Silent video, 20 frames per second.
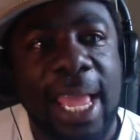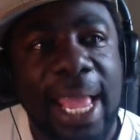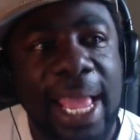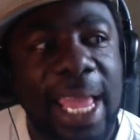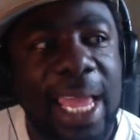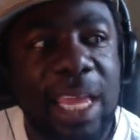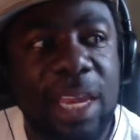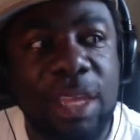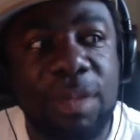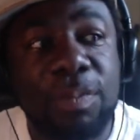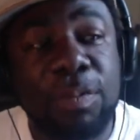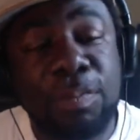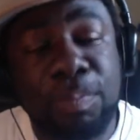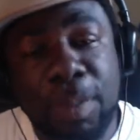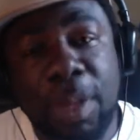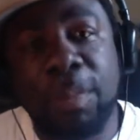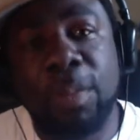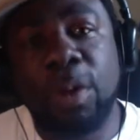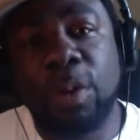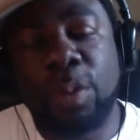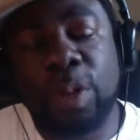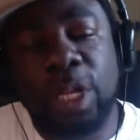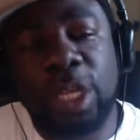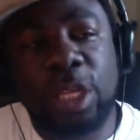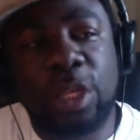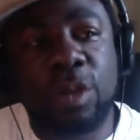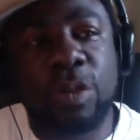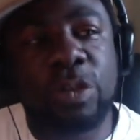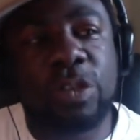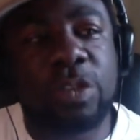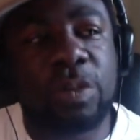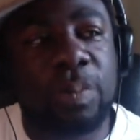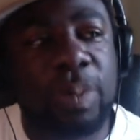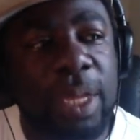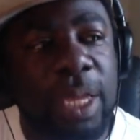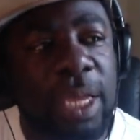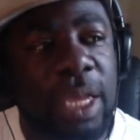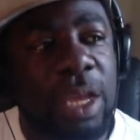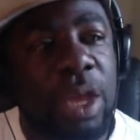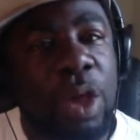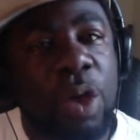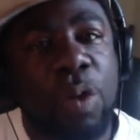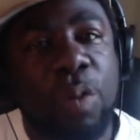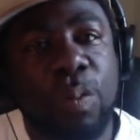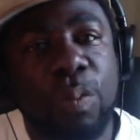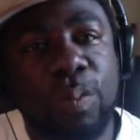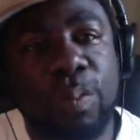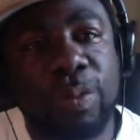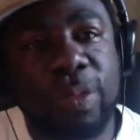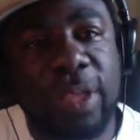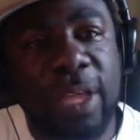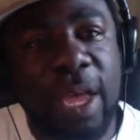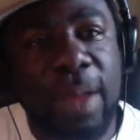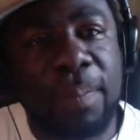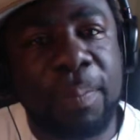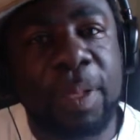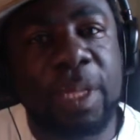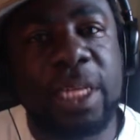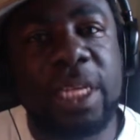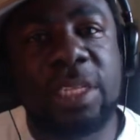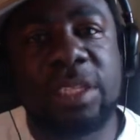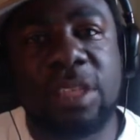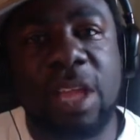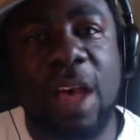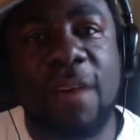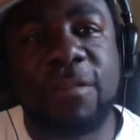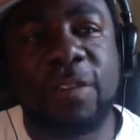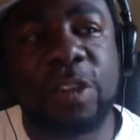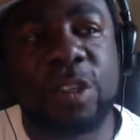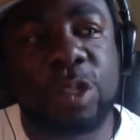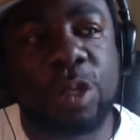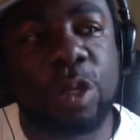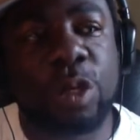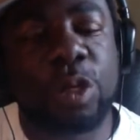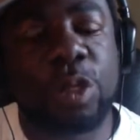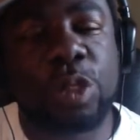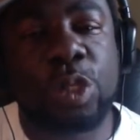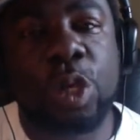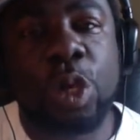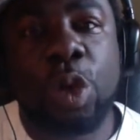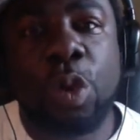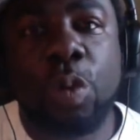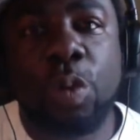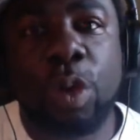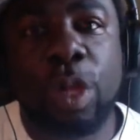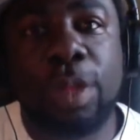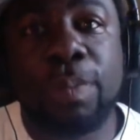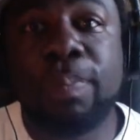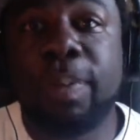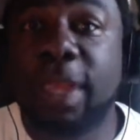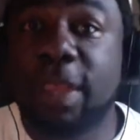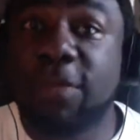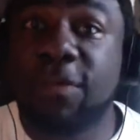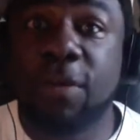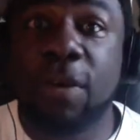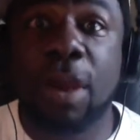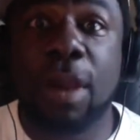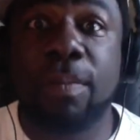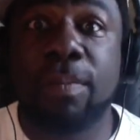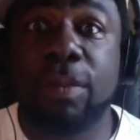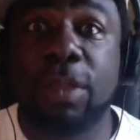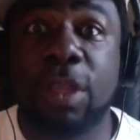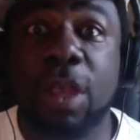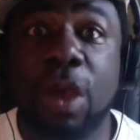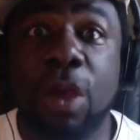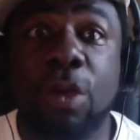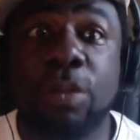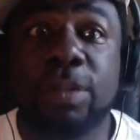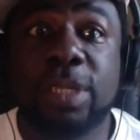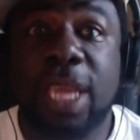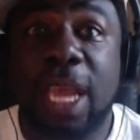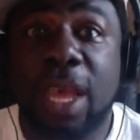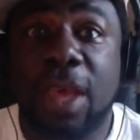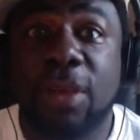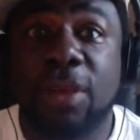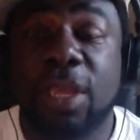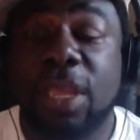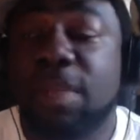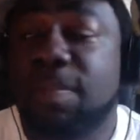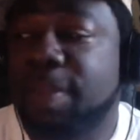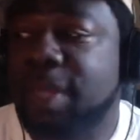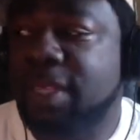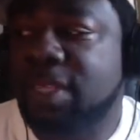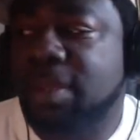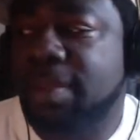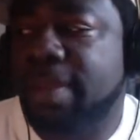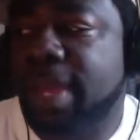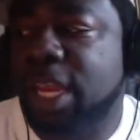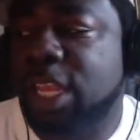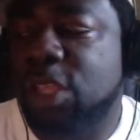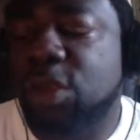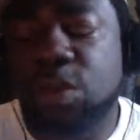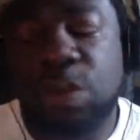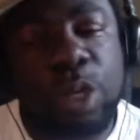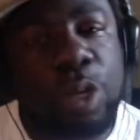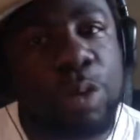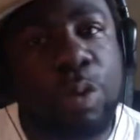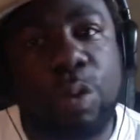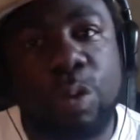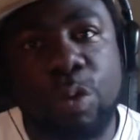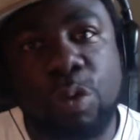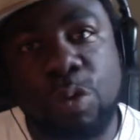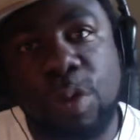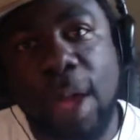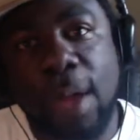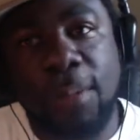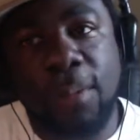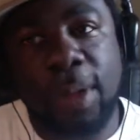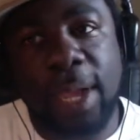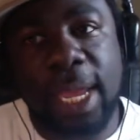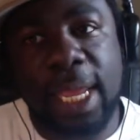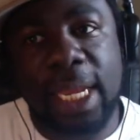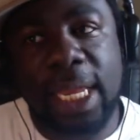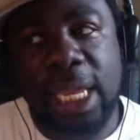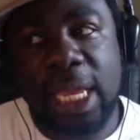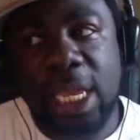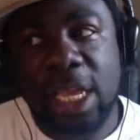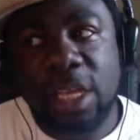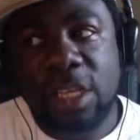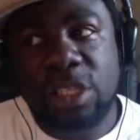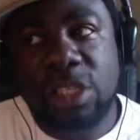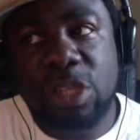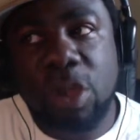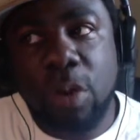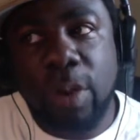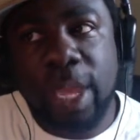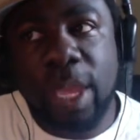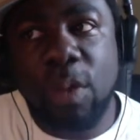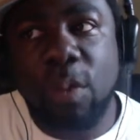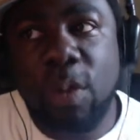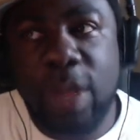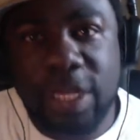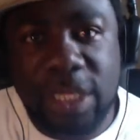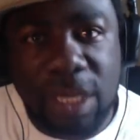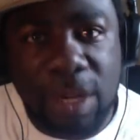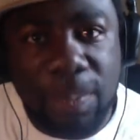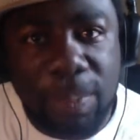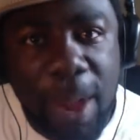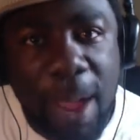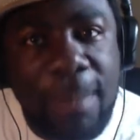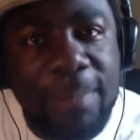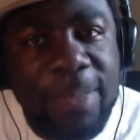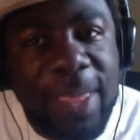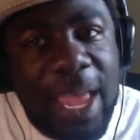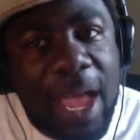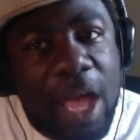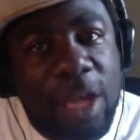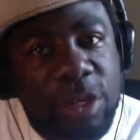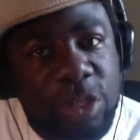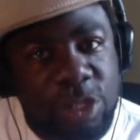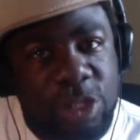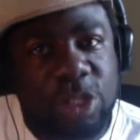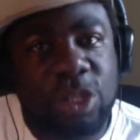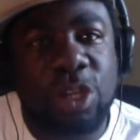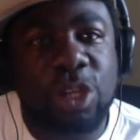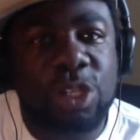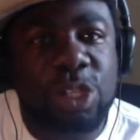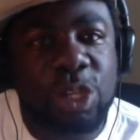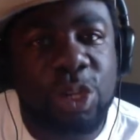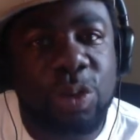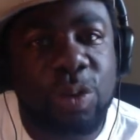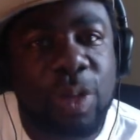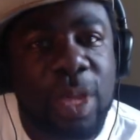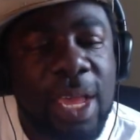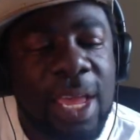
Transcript: And remember when it used to be the police officers would be from your hometown. It'd be somebody you knew, grew up with, so it wasn't a problem. They understood you.